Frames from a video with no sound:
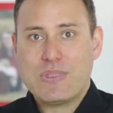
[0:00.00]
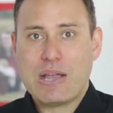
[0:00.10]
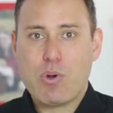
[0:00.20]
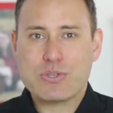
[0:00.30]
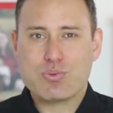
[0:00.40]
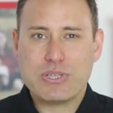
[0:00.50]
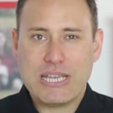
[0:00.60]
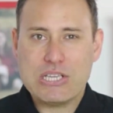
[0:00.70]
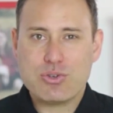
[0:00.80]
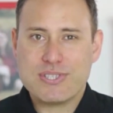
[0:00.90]
Now, what was
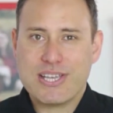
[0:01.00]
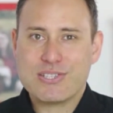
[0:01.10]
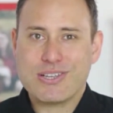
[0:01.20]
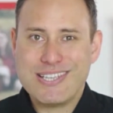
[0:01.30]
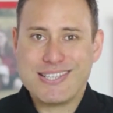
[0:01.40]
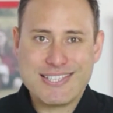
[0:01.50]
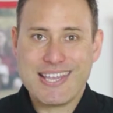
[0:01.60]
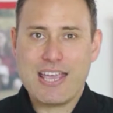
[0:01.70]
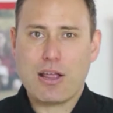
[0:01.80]
really interesting is I did this again.